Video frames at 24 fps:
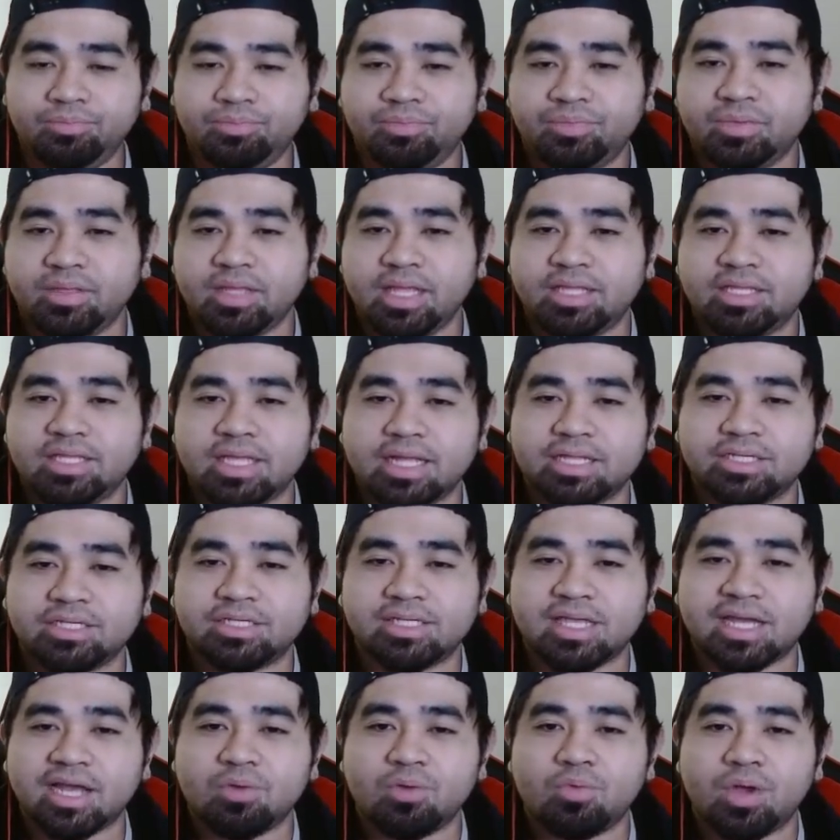Detach
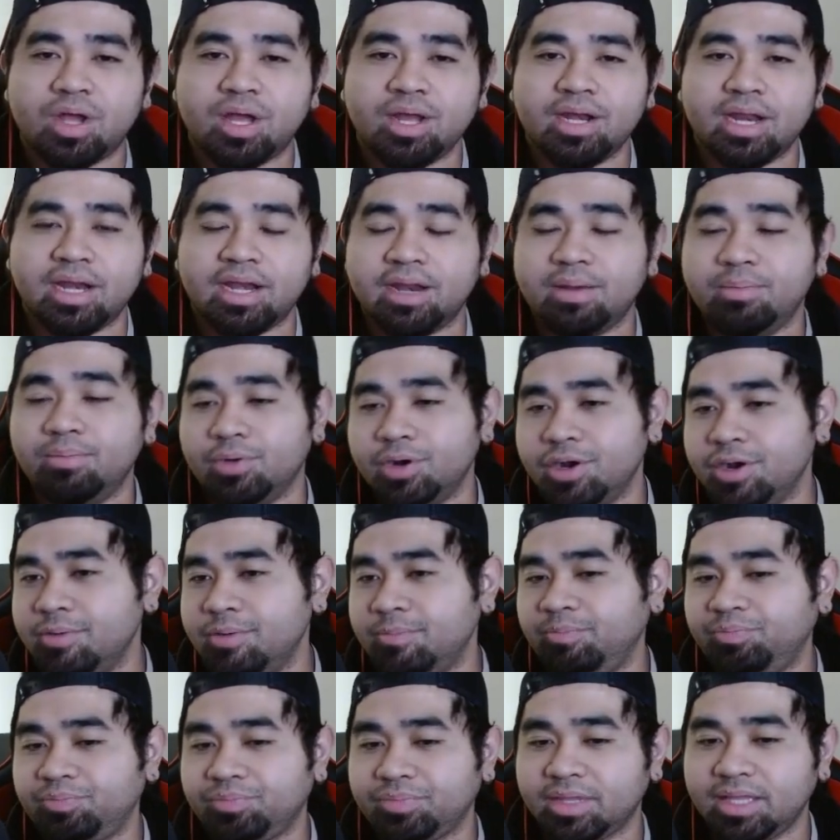second one, and then burn.
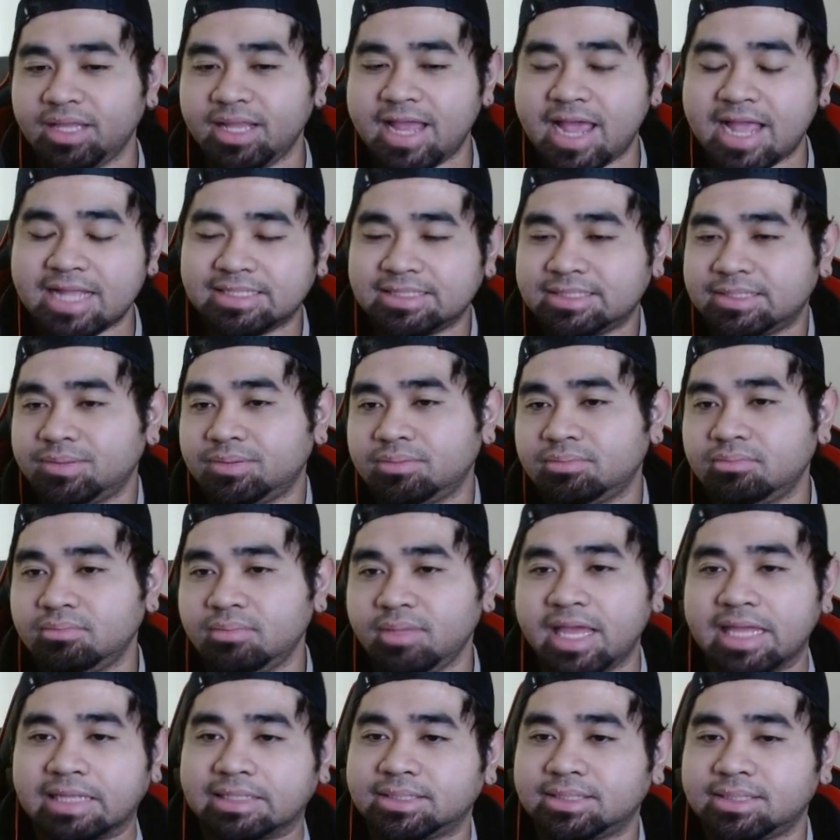That's
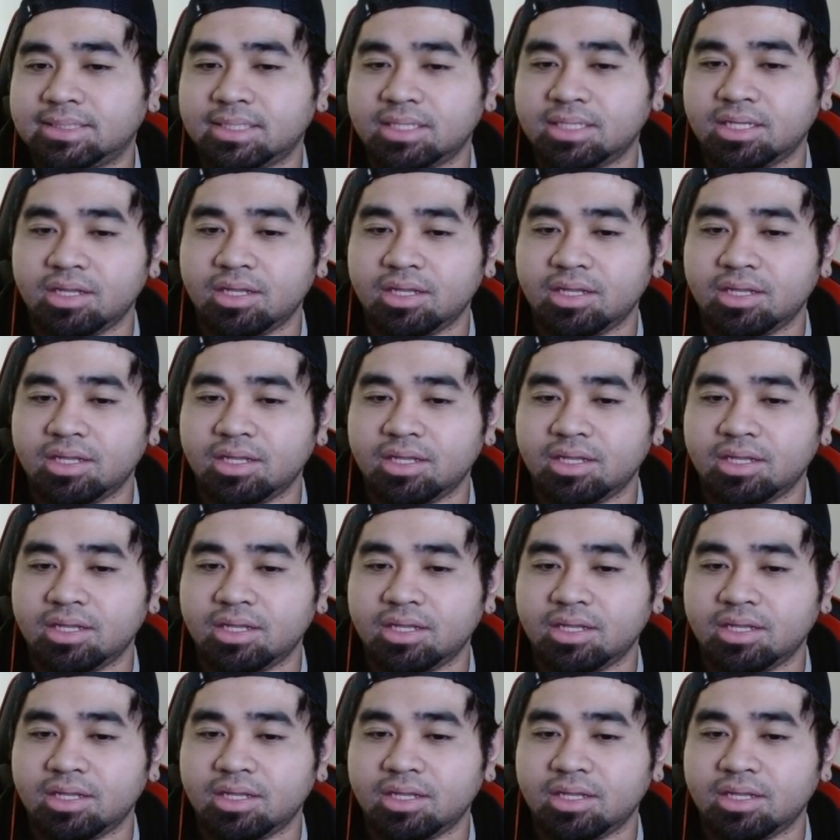it.